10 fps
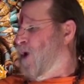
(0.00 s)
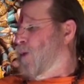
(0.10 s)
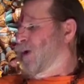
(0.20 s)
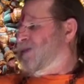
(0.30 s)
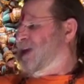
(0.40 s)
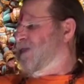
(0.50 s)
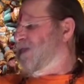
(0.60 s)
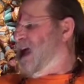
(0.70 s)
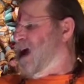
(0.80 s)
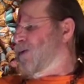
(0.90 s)

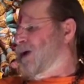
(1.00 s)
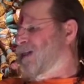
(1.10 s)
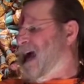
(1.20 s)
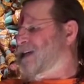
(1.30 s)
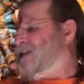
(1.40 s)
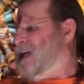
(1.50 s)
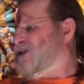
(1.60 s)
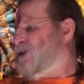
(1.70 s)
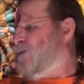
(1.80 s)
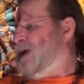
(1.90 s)
Within that realization,